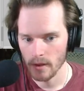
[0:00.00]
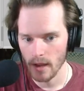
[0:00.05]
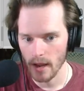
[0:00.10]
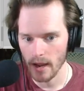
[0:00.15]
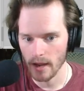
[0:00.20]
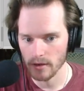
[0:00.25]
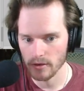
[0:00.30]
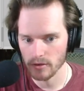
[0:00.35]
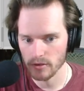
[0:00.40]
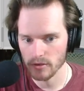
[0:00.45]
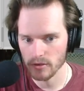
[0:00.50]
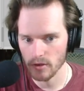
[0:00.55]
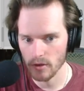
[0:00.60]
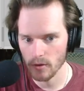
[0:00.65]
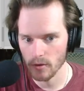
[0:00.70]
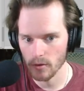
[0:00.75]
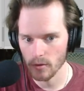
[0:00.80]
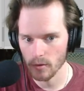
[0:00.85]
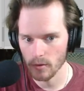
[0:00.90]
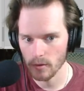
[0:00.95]
And
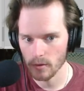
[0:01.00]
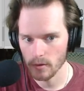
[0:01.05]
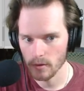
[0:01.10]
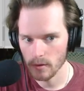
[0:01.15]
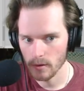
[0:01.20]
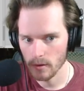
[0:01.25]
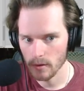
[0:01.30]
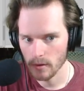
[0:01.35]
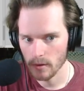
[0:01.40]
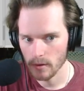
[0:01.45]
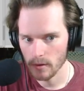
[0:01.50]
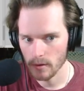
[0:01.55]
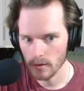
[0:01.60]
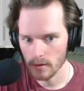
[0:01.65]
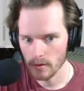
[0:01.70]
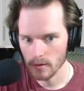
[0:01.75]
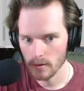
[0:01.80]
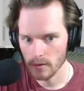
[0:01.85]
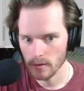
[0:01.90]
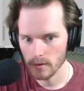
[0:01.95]
so,
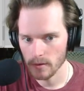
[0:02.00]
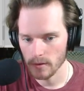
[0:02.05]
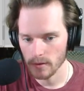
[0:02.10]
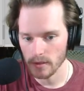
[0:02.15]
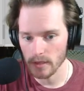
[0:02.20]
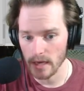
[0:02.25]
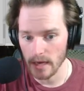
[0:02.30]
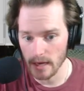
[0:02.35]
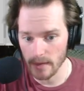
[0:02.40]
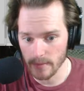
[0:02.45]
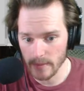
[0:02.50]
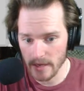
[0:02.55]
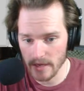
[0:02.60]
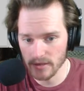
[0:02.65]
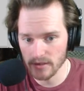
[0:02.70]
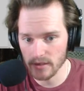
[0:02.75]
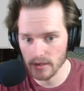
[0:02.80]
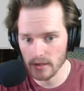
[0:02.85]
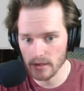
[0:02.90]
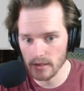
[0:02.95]
yeah,
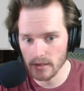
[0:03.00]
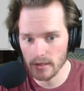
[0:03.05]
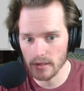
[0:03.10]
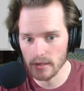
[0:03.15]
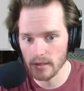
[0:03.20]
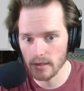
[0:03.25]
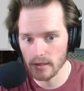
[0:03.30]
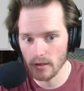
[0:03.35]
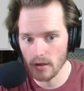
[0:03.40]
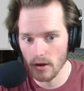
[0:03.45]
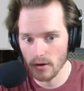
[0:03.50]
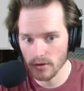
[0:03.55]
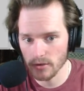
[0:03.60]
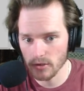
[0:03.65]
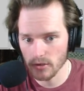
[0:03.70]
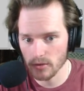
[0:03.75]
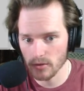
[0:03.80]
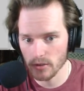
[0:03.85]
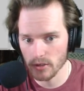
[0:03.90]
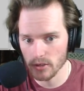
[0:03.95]
basically, long
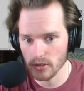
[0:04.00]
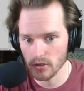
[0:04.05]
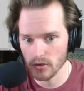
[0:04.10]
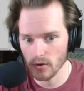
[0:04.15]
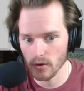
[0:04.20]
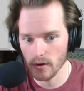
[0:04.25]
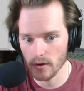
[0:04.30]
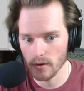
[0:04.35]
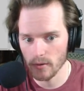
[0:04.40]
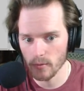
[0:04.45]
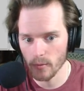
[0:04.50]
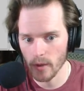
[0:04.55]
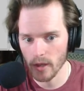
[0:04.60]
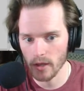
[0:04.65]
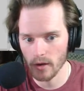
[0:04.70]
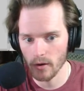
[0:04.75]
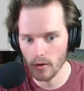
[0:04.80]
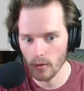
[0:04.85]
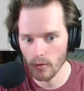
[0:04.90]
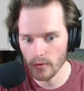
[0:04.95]
story short, we
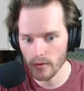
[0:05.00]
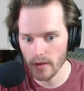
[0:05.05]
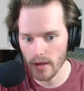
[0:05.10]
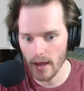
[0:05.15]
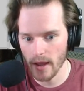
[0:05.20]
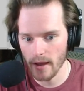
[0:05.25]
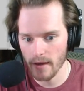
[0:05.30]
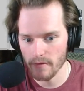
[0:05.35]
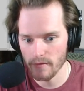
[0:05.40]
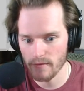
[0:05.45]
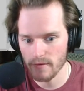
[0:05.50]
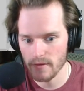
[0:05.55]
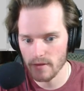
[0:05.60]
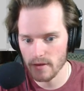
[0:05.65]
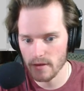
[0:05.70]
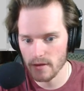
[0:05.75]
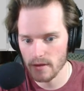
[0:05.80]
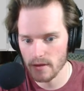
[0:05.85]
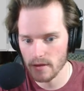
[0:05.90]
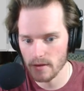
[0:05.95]
can only have
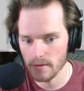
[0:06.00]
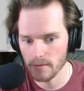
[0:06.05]
the